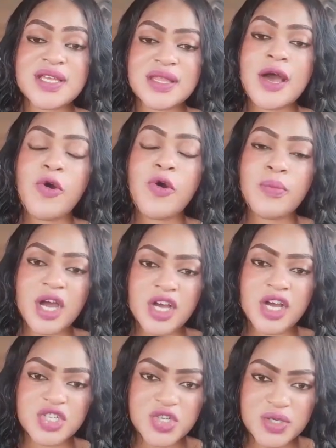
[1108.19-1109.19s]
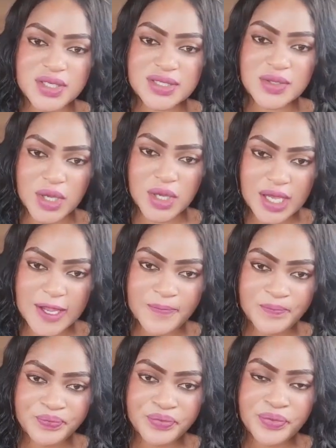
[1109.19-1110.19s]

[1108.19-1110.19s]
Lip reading: in their home countries, okay?